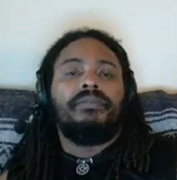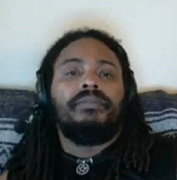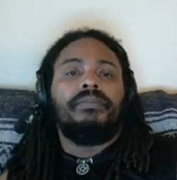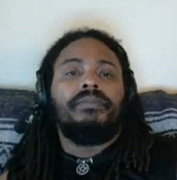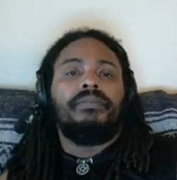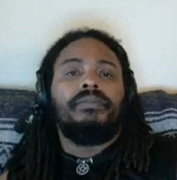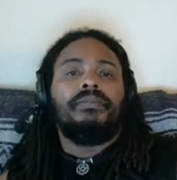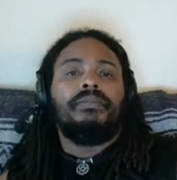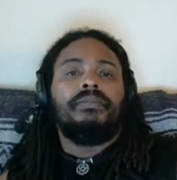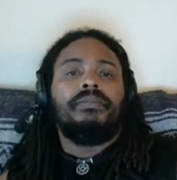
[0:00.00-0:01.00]

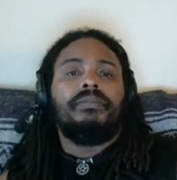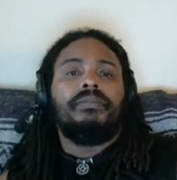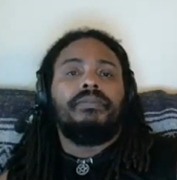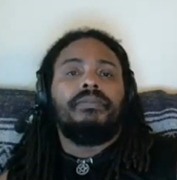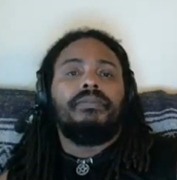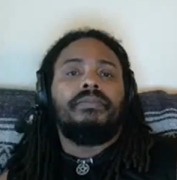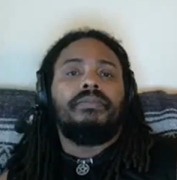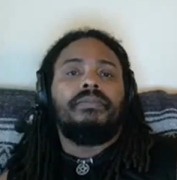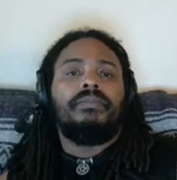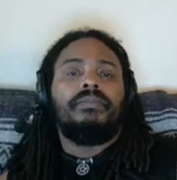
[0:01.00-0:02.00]

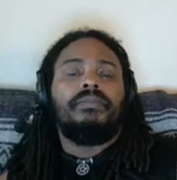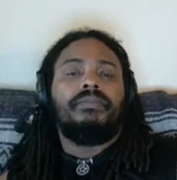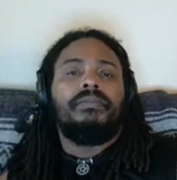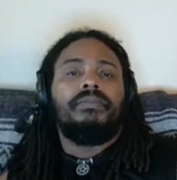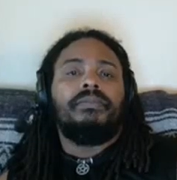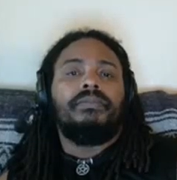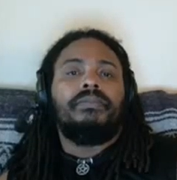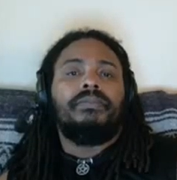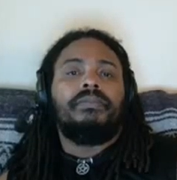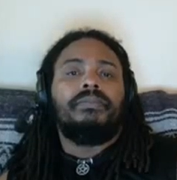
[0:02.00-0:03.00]

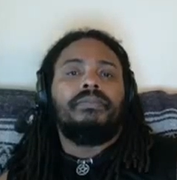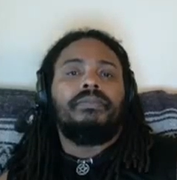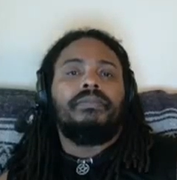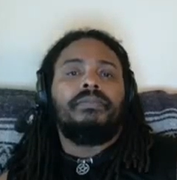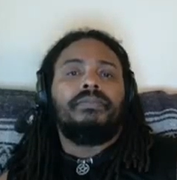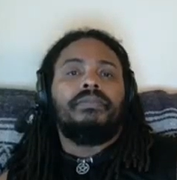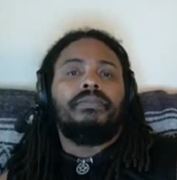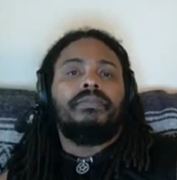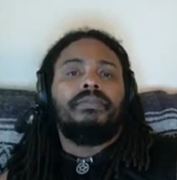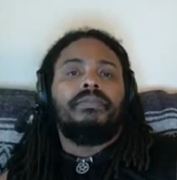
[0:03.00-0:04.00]

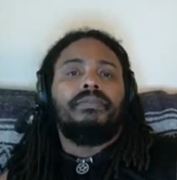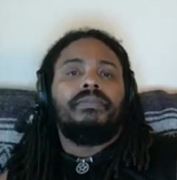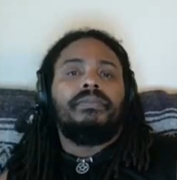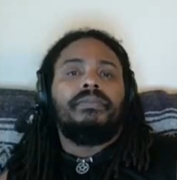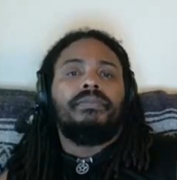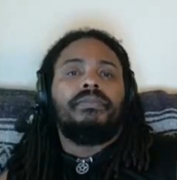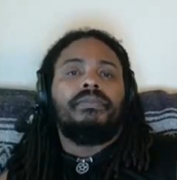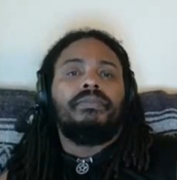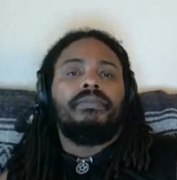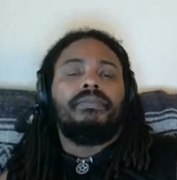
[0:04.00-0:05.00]

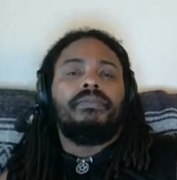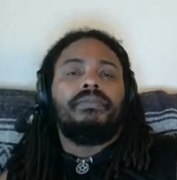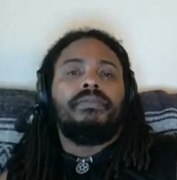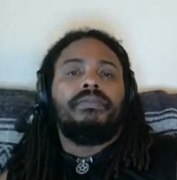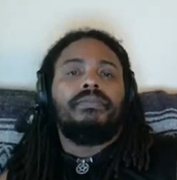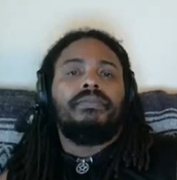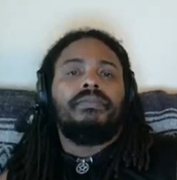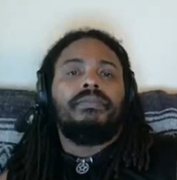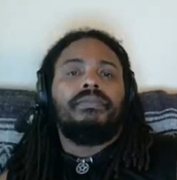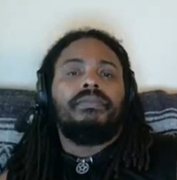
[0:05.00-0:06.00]

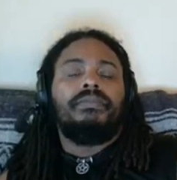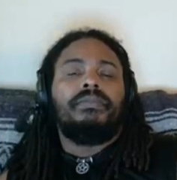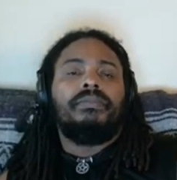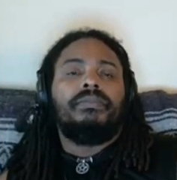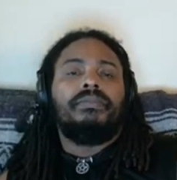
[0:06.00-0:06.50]
(no one is talking)